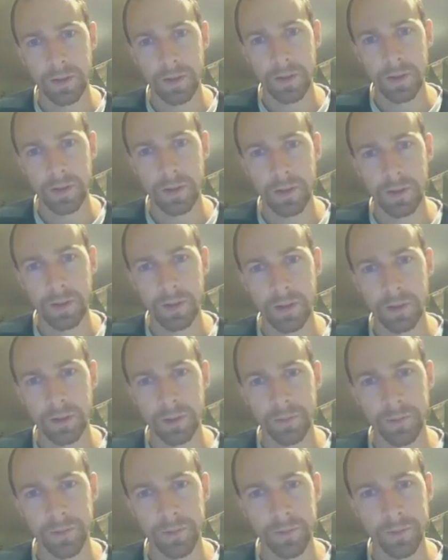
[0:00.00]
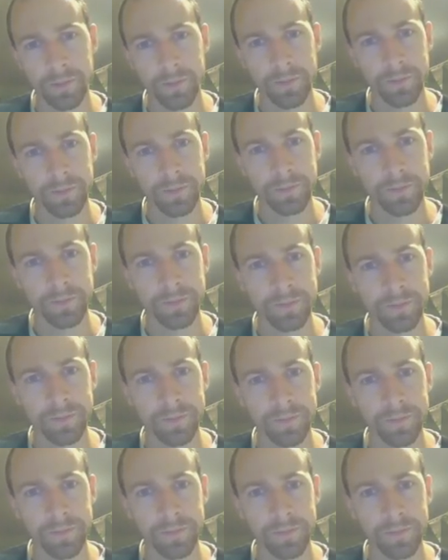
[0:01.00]
Um,
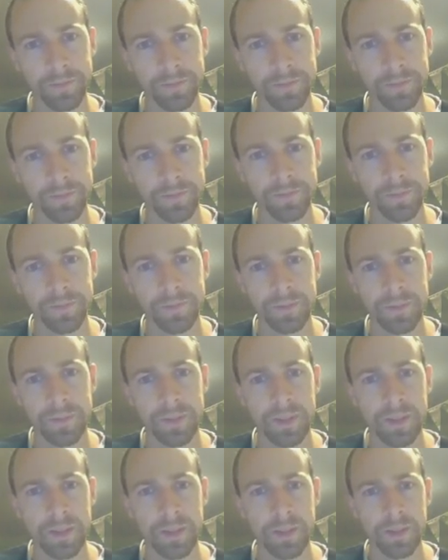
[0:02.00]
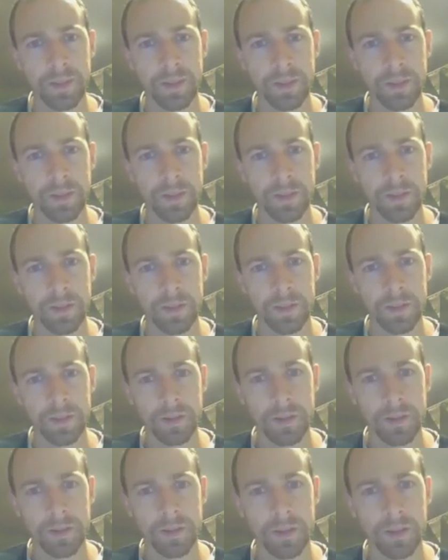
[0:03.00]
mm,
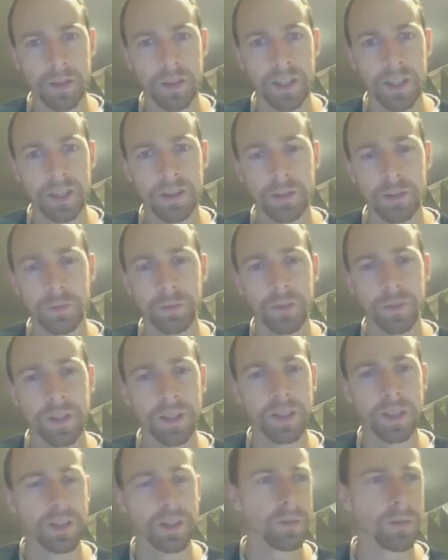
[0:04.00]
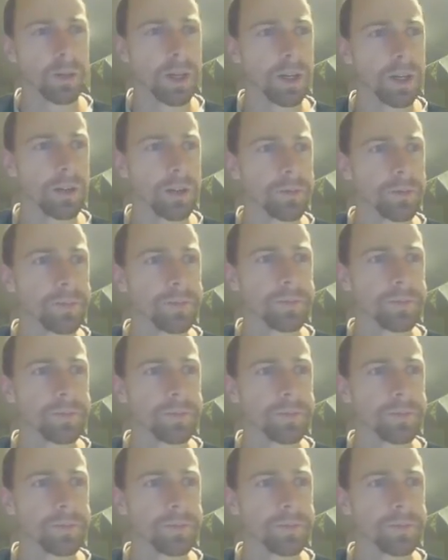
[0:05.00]
no, that's too finicky as well.